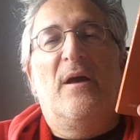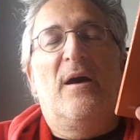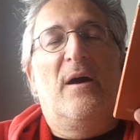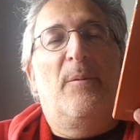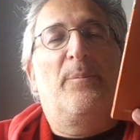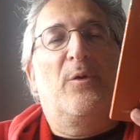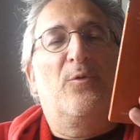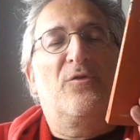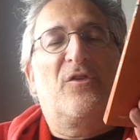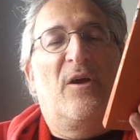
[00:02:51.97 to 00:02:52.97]
uh, but
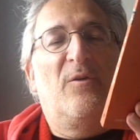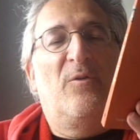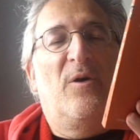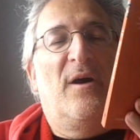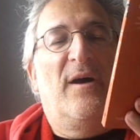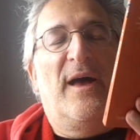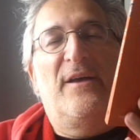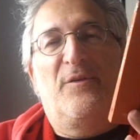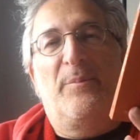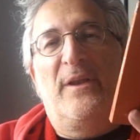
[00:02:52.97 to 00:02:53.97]
also uh,
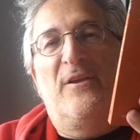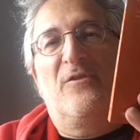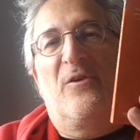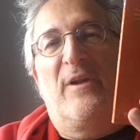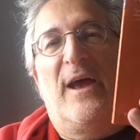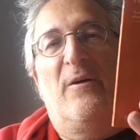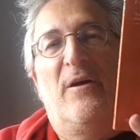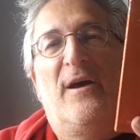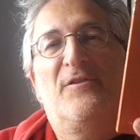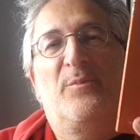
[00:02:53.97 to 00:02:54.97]
has opinions on how
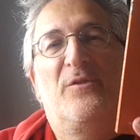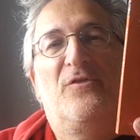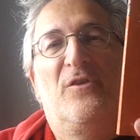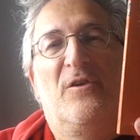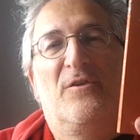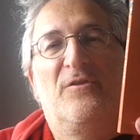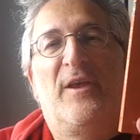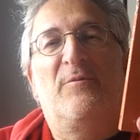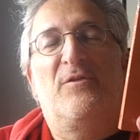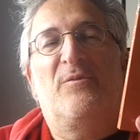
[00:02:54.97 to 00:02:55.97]
her husband should look because
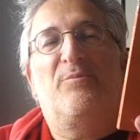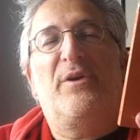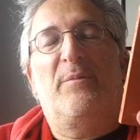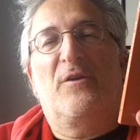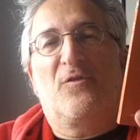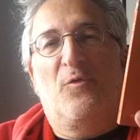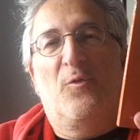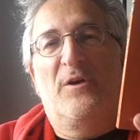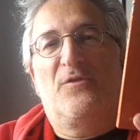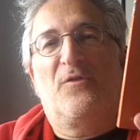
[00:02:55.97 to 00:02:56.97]
he was pretty much
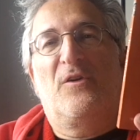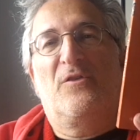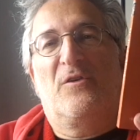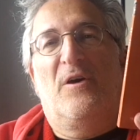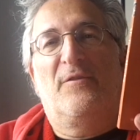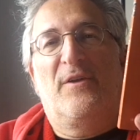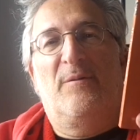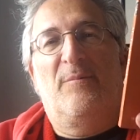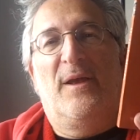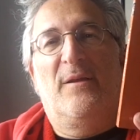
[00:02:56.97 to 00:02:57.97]
always photographed
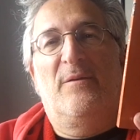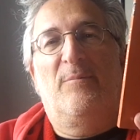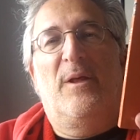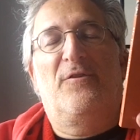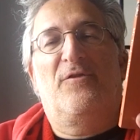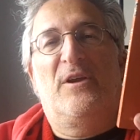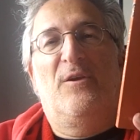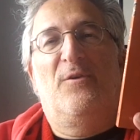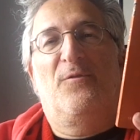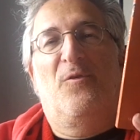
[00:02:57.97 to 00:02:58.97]
in, in military
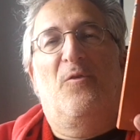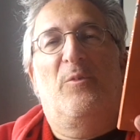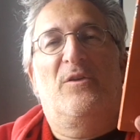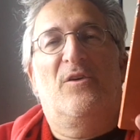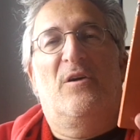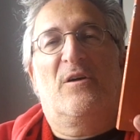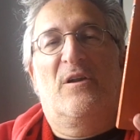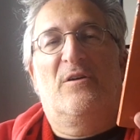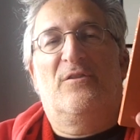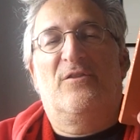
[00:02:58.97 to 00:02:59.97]
uniform with dark
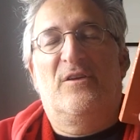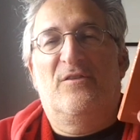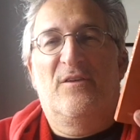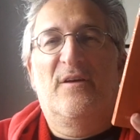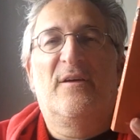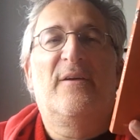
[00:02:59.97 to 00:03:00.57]
glasses.